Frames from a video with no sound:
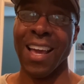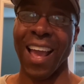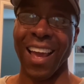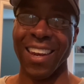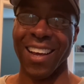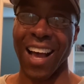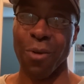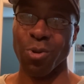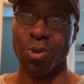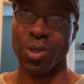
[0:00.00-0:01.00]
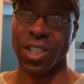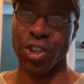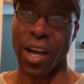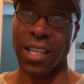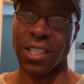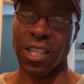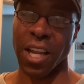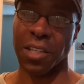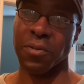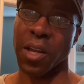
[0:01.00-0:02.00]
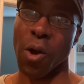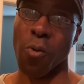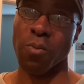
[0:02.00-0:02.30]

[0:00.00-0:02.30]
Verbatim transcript: And uh, I will see you guys in the next video.